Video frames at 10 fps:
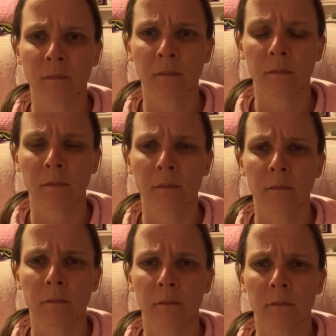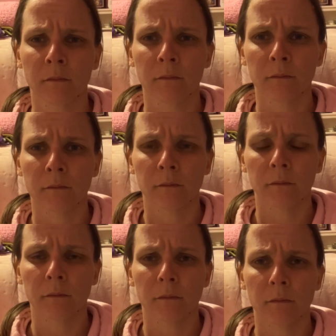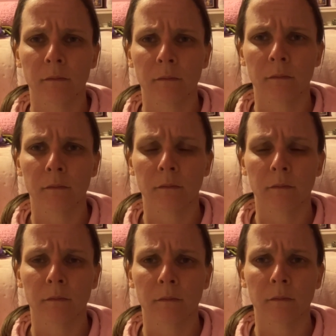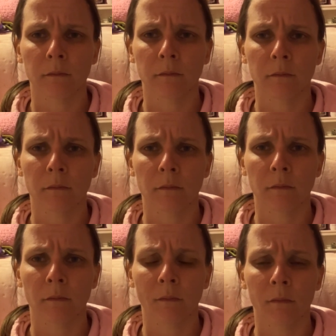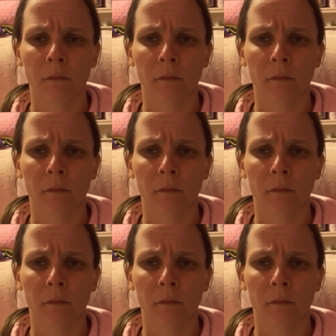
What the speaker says: No one is speaking in this clip.